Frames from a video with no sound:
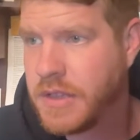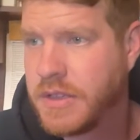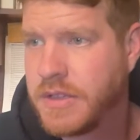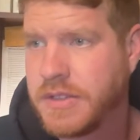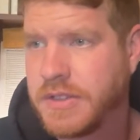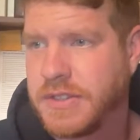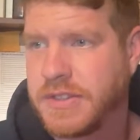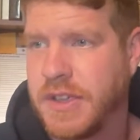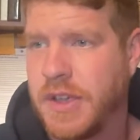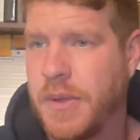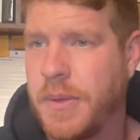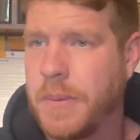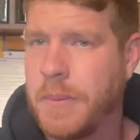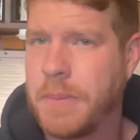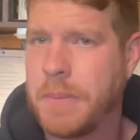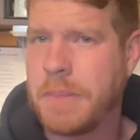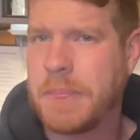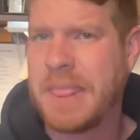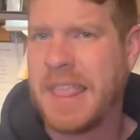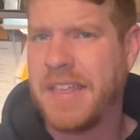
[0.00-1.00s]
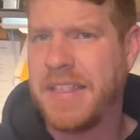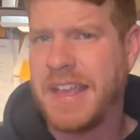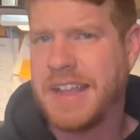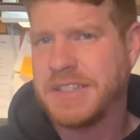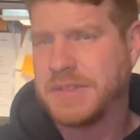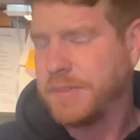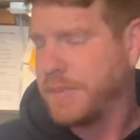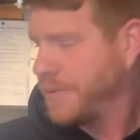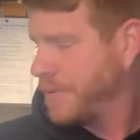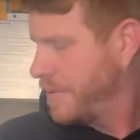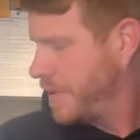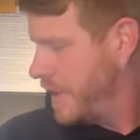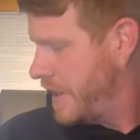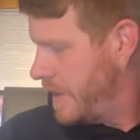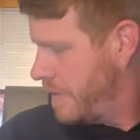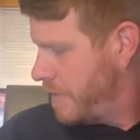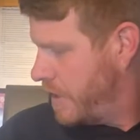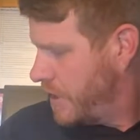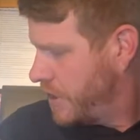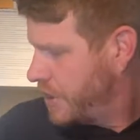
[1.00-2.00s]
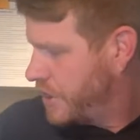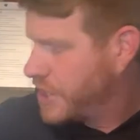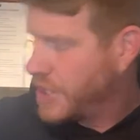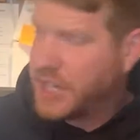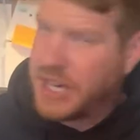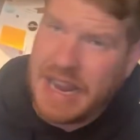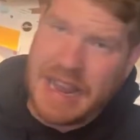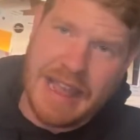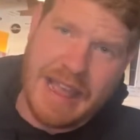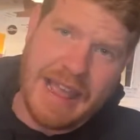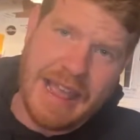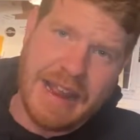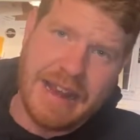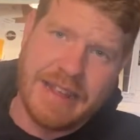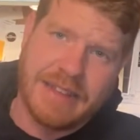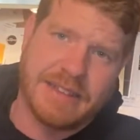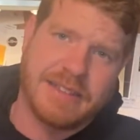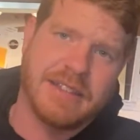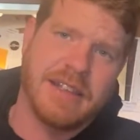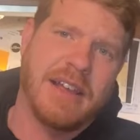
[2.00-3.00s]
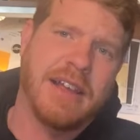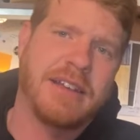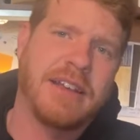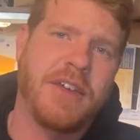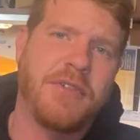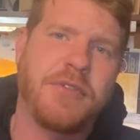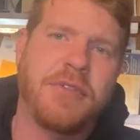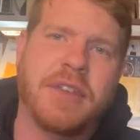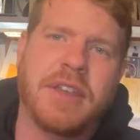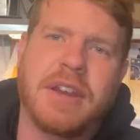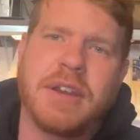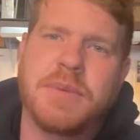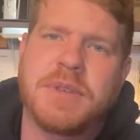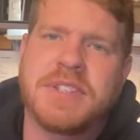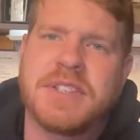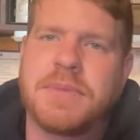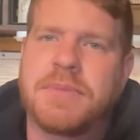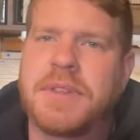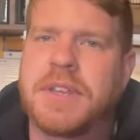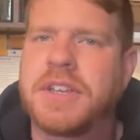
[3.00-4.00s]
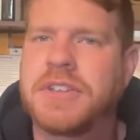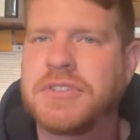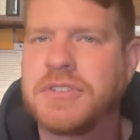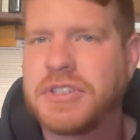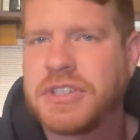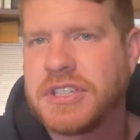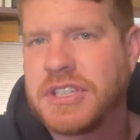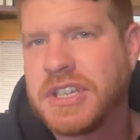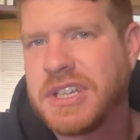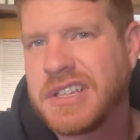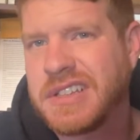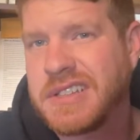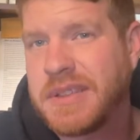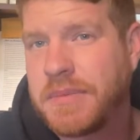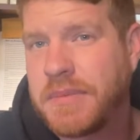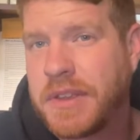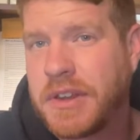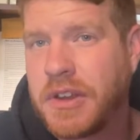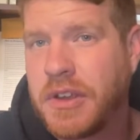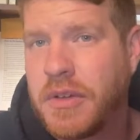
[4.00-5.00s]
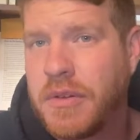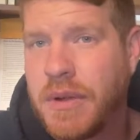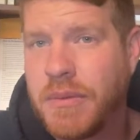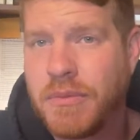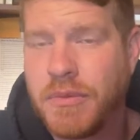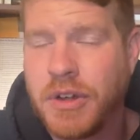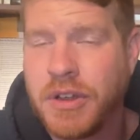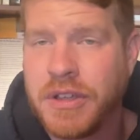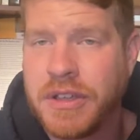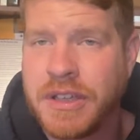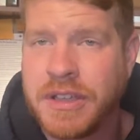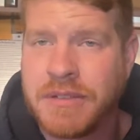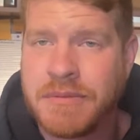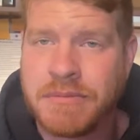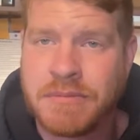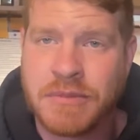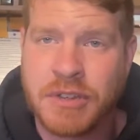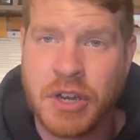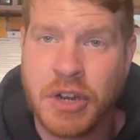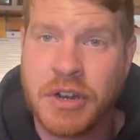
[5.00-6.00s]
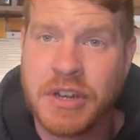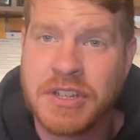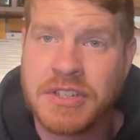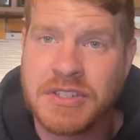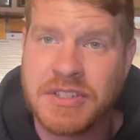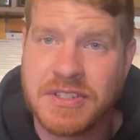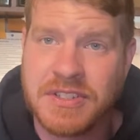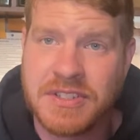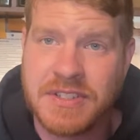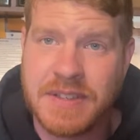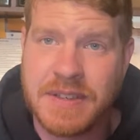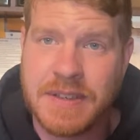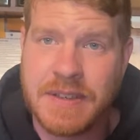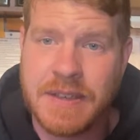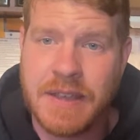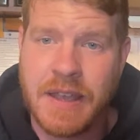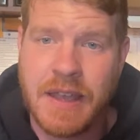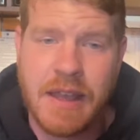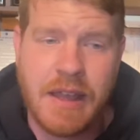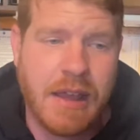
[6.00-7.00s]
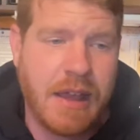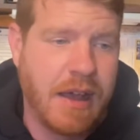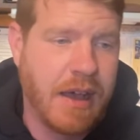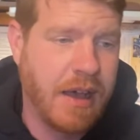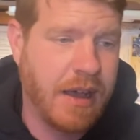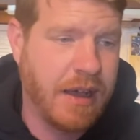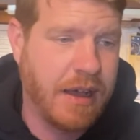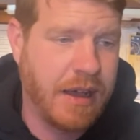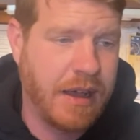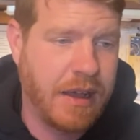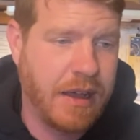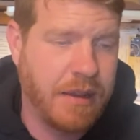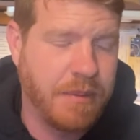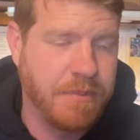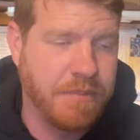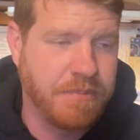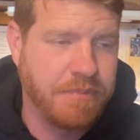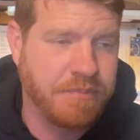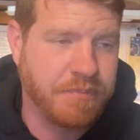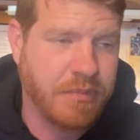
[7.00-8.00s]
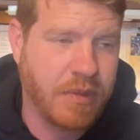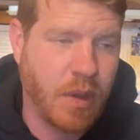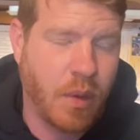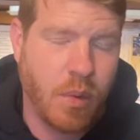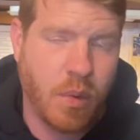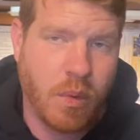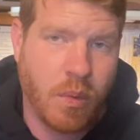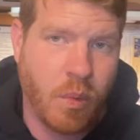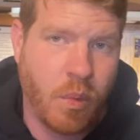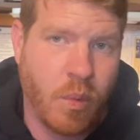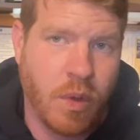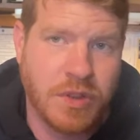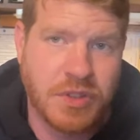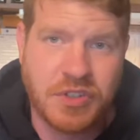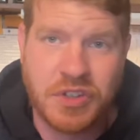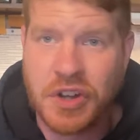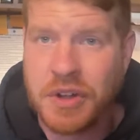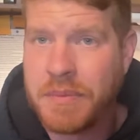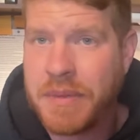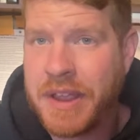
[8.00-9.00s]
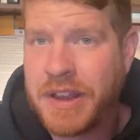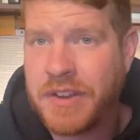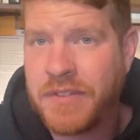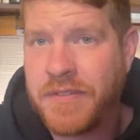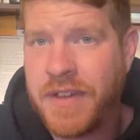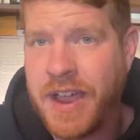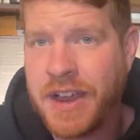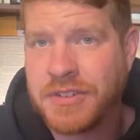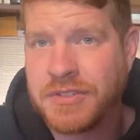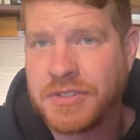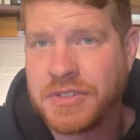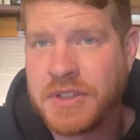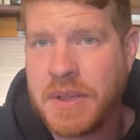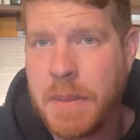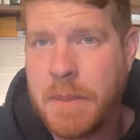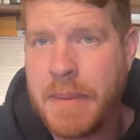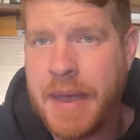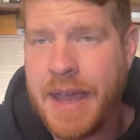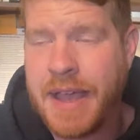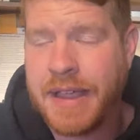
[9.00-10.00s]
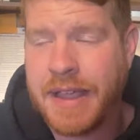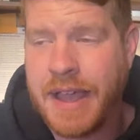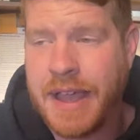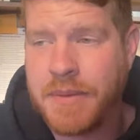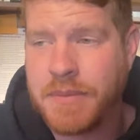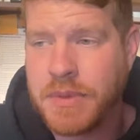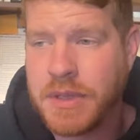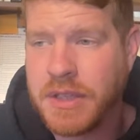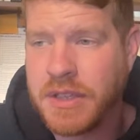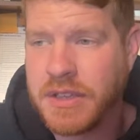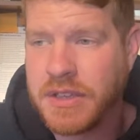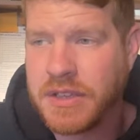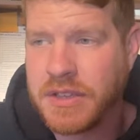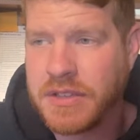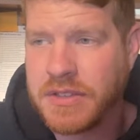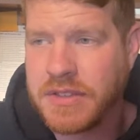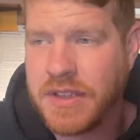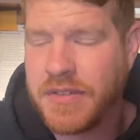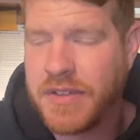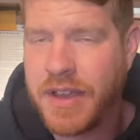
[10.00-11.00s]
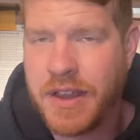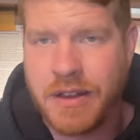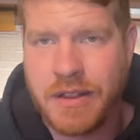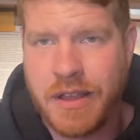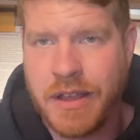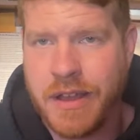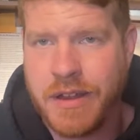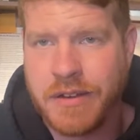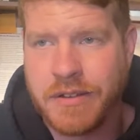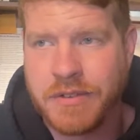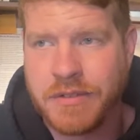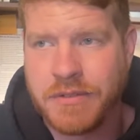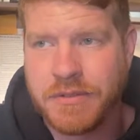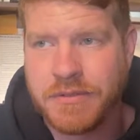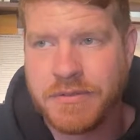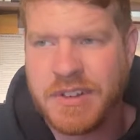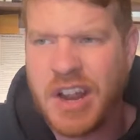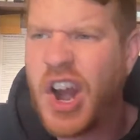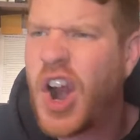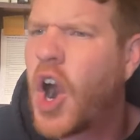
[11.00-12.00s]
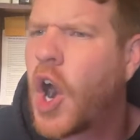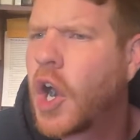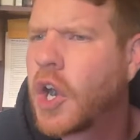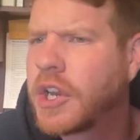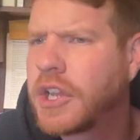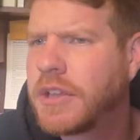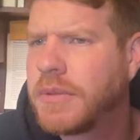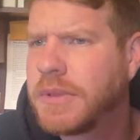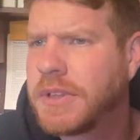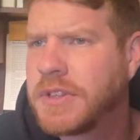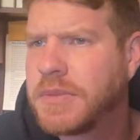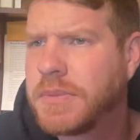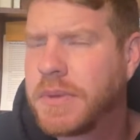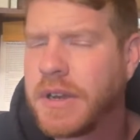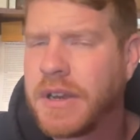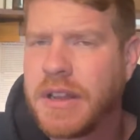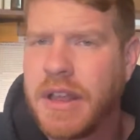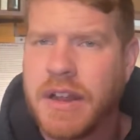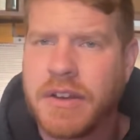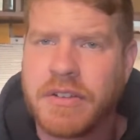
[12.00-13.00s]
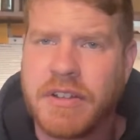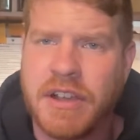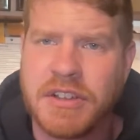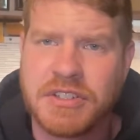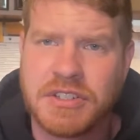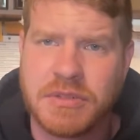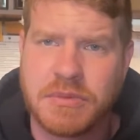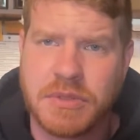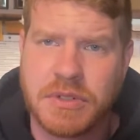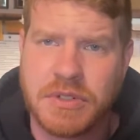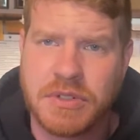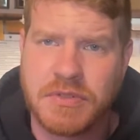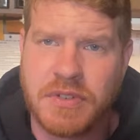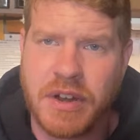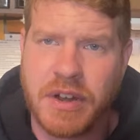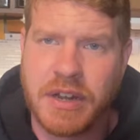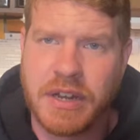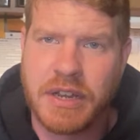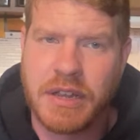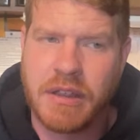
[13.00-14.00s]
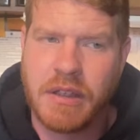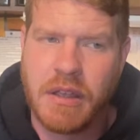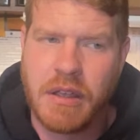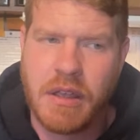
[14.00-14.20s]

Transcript: So that's pretty much it. It's definitely going to be something interesting and something new. I'm really curious to see what certain manufacturers come back at, because I've had a lot of, not arguments, but a lot of customers very